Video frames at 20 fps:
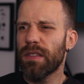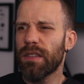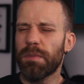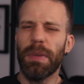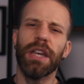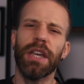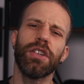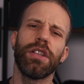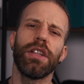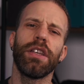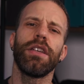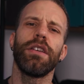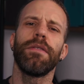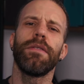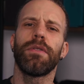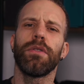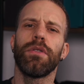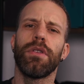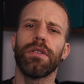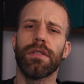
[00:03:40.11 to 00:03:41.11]
especially
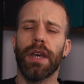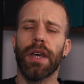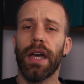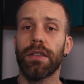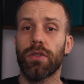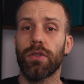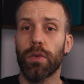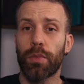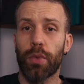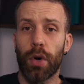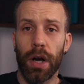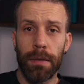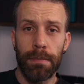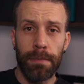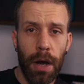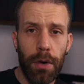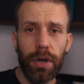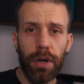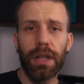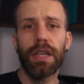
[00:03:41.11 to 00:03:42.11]
if you decide to
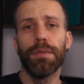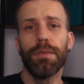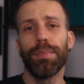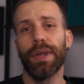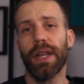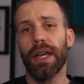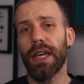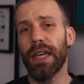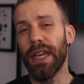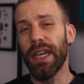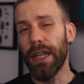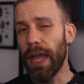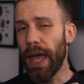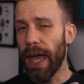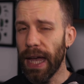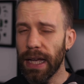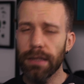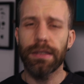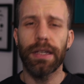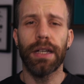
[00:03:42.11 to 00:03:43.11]
primarily play in
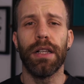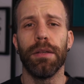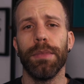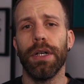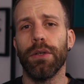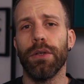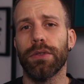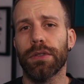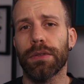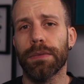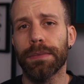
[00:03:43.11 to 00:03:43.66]
handheld mode.